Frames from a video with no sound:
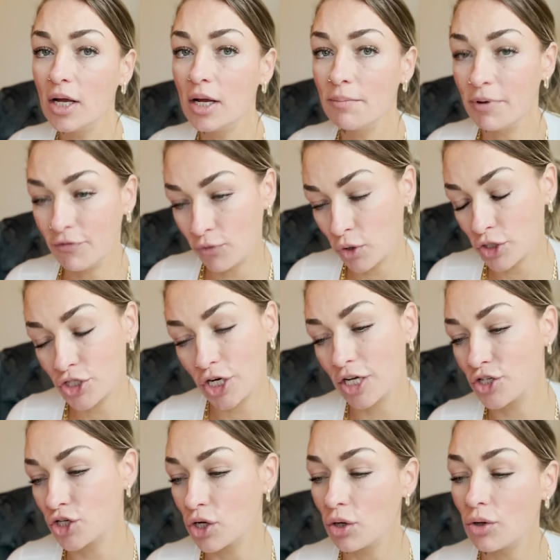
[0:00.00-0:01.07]
before
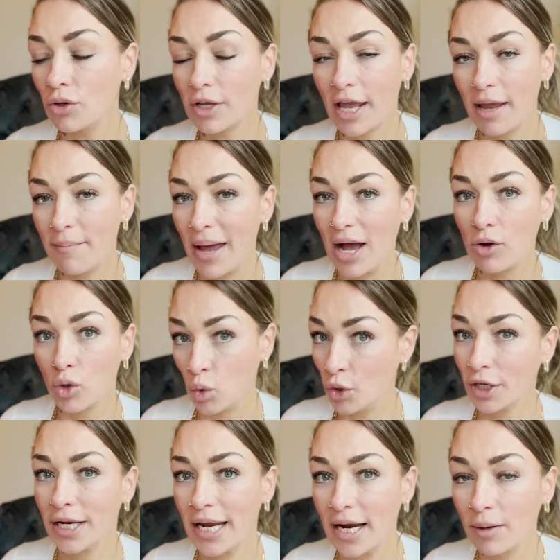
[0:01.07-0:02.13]
Judge Gull came out
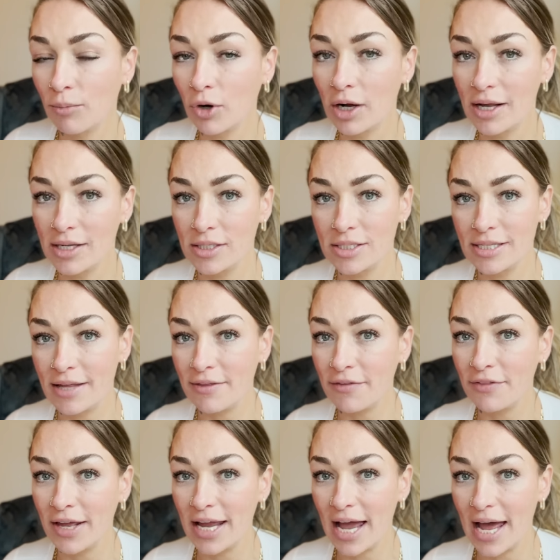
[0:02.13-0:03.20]
on camera and said that
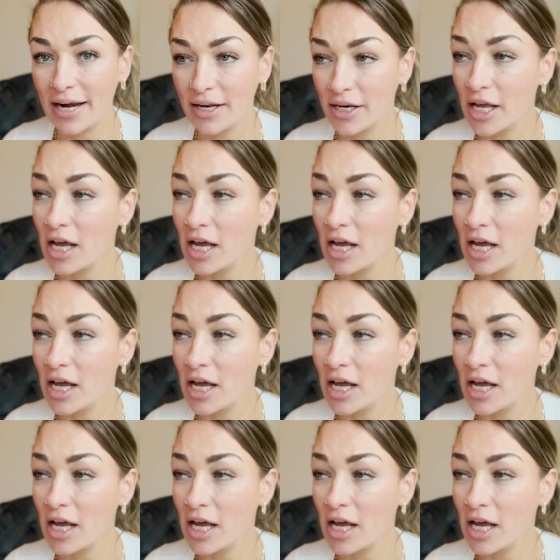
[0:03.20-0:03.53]
they had an